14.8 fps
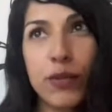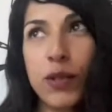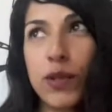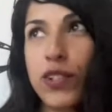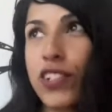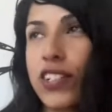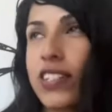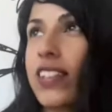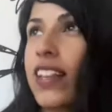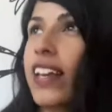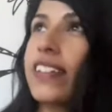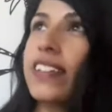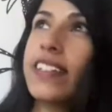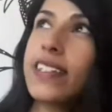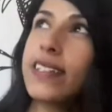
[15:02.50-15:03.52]
We were just
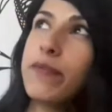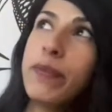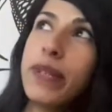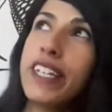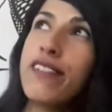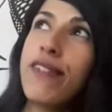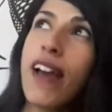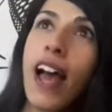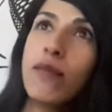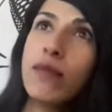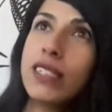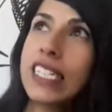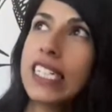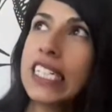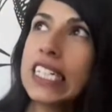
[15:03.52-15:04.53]
like this big
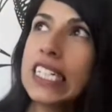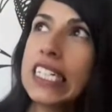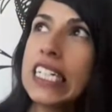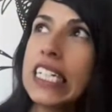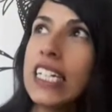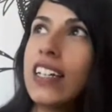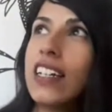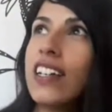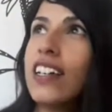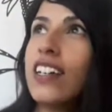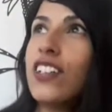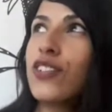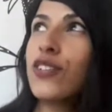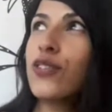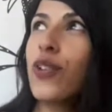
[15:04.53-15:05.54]
family,
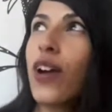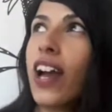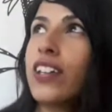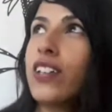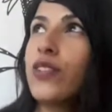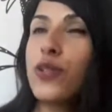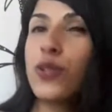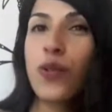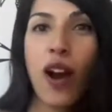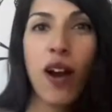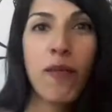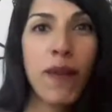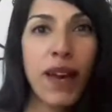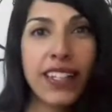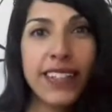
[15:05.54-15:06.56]
just trying to do
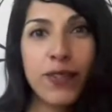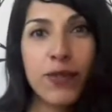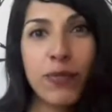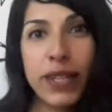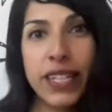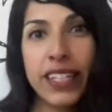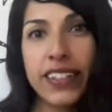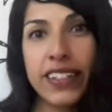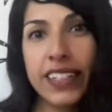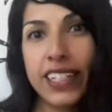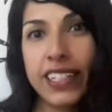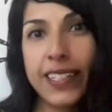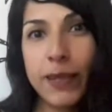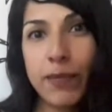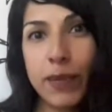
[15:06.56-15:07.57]
our best to make the
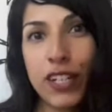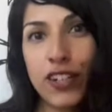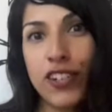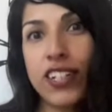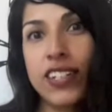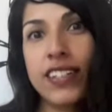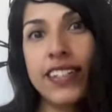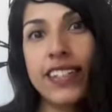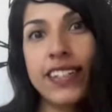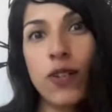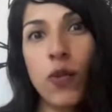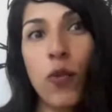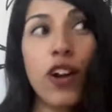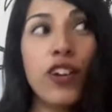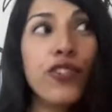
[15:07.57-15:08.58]
experience
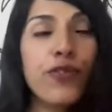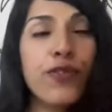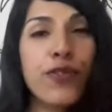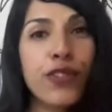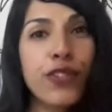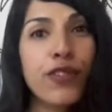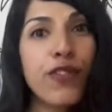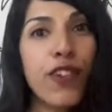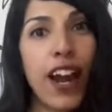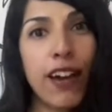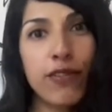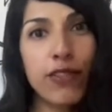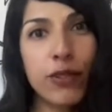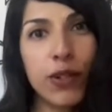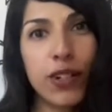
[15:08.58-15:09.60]
wonderful for
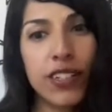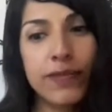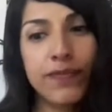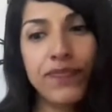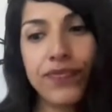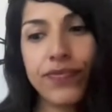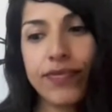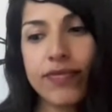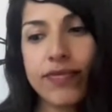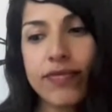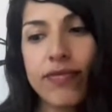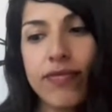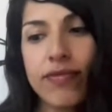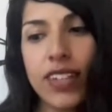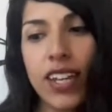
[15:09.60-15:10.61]
everyone.
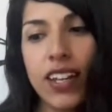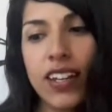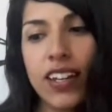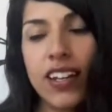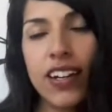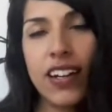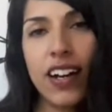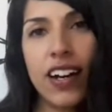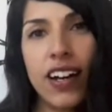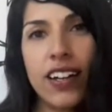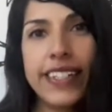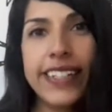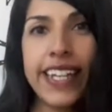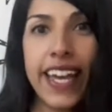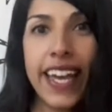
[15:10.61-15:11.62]

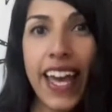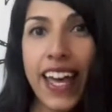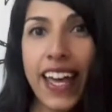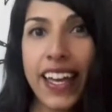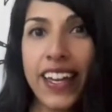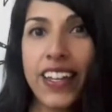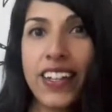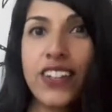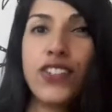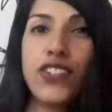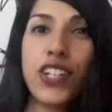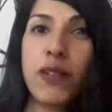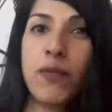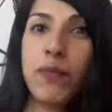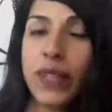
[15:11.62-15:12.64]
Diane,
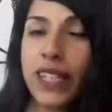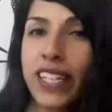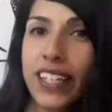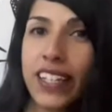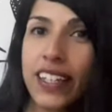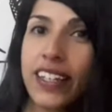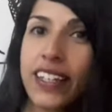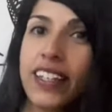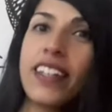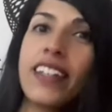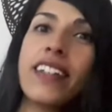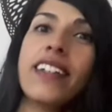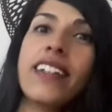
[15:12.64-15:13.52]
JP,